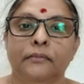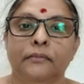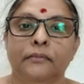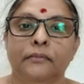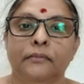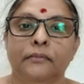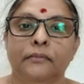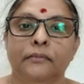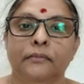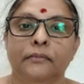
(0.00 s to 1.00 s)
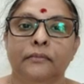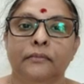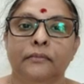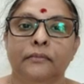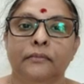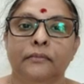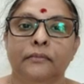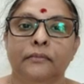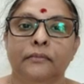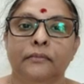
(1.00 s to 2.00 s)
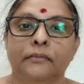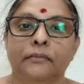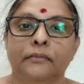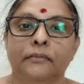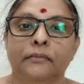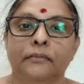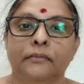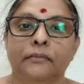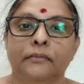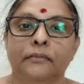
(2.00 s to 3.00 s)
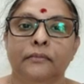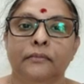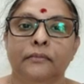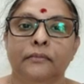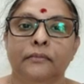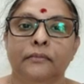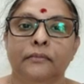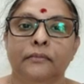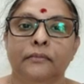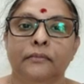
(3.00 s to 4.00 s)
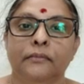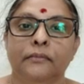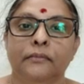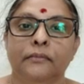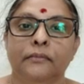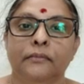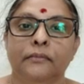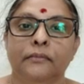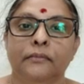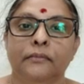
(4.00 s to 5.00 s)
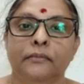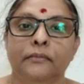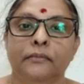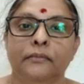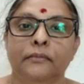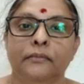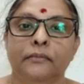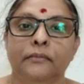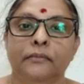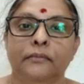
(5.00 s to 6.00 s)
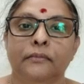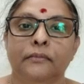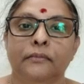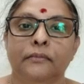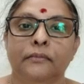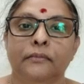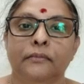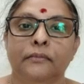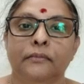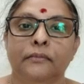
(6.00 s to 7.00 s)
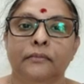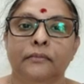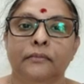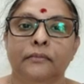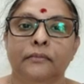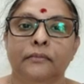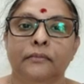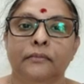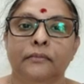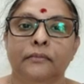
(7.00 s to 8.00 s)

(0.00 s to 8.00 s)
This is a still picture; no speech is visible.